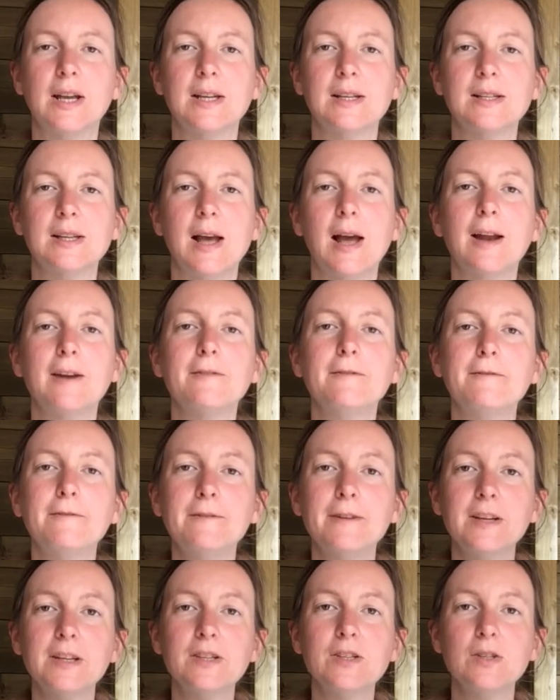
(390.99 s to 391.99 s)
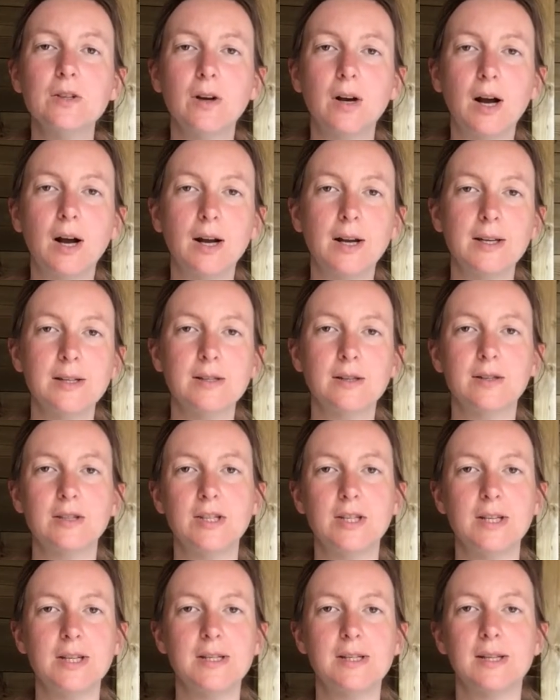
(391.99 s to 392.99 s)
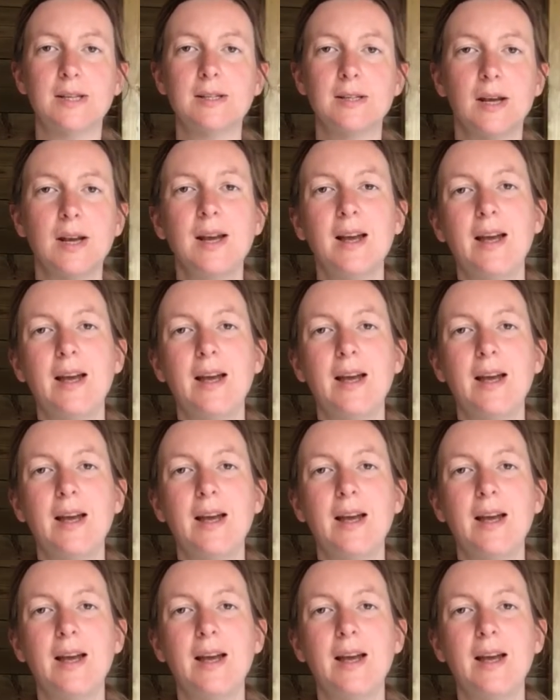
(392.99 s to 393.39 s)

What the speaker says: is and fix your eyes on Jesus.